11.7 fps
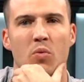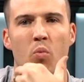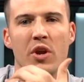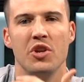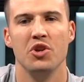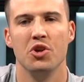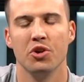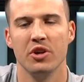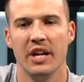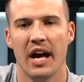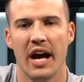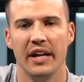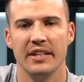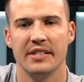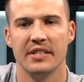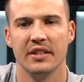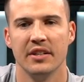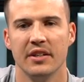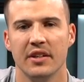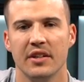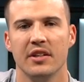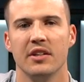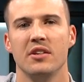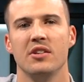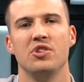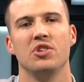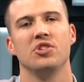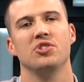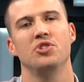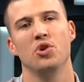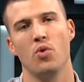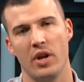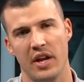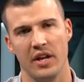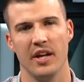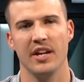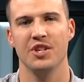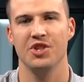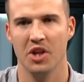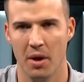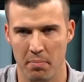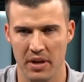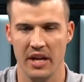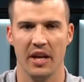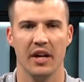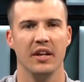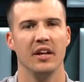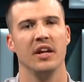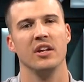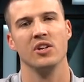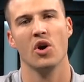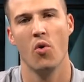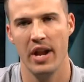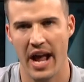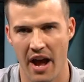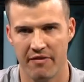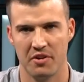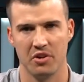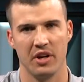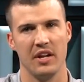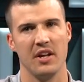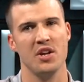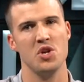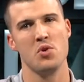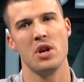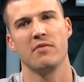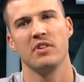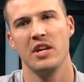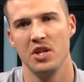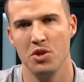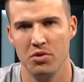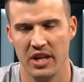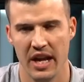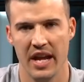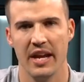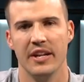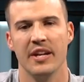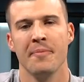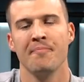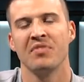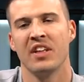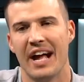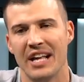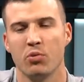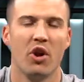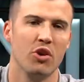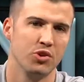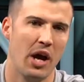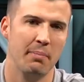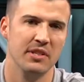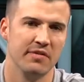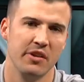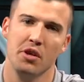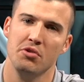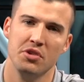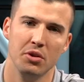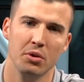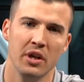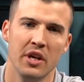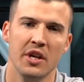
when you're not just doing it and jumping in and going after it and doing everything you can, that's what also happens for you too.